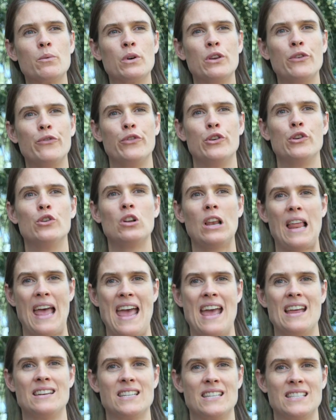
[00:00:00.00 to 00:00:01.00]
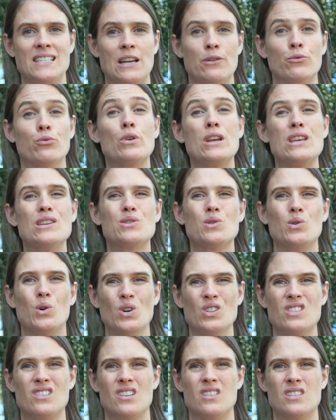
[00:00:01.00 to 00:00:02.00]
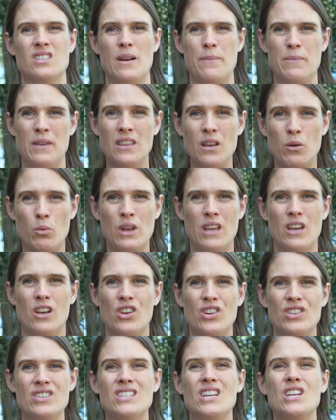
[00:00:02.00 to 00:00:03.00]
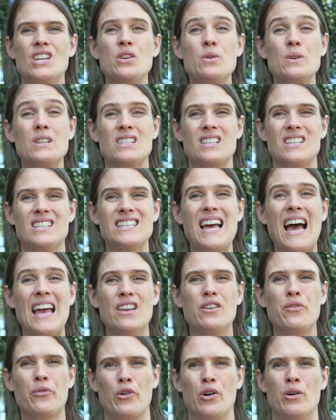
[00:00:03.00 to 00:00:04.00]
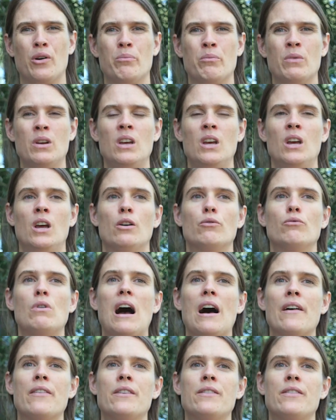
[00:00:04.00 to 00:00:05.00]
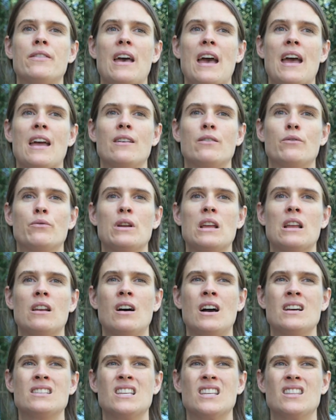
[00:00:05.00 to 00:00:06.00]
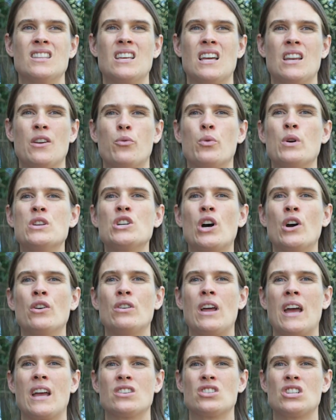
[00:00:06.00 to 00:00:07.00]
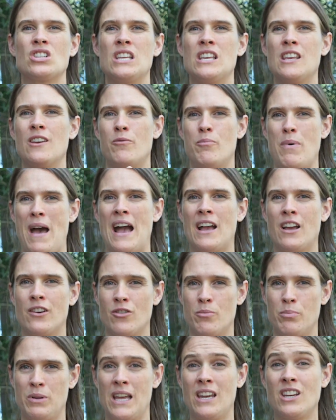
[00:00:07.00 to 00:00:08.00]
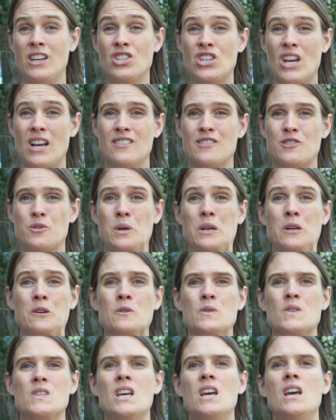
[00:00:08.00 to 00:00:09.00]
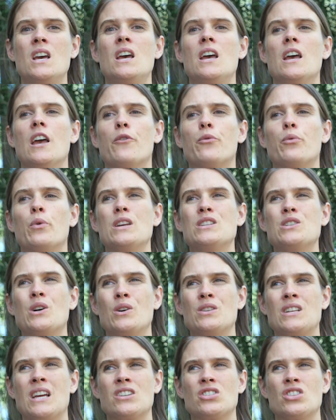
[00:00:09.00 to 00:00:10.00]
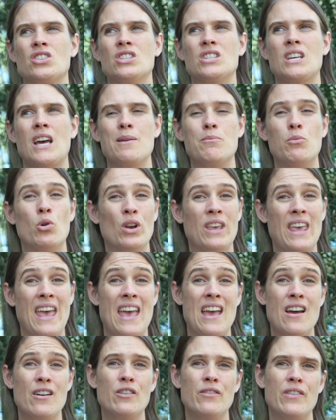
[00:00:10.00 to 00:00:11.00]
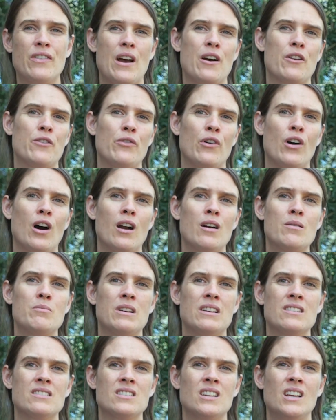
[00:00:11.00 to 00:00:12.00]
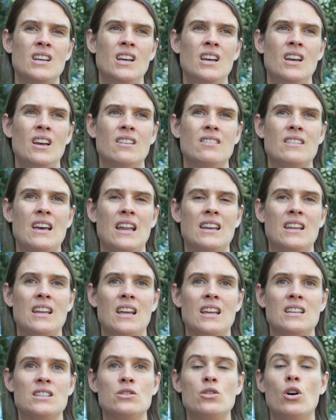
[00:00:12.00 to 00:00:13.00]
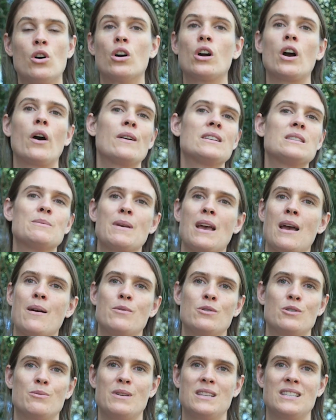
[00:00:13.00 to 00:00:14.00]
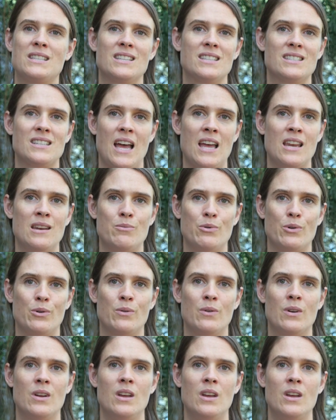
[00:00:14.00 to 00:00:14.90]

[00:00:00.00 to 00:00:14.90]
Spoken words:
we view land as our resource and something that we can continuously take from, rather than realizing that if we don't actually give back and replenish our soils, if we don't actually take more care of our environment, that it is not going to be able to be sustainable.